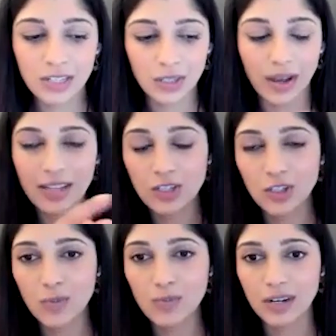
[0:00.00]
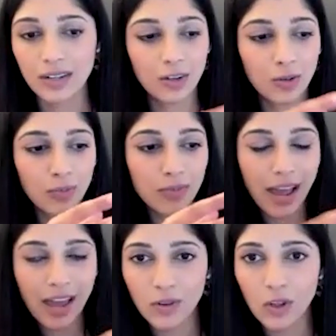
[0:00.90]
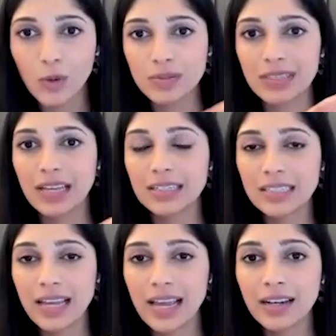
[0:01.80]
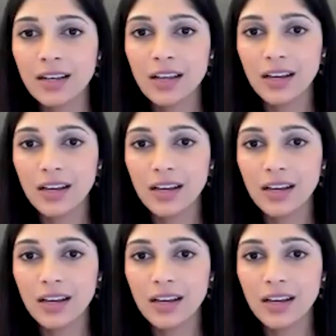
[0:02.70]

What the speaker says: So exosomes are little envelopes, and they contain,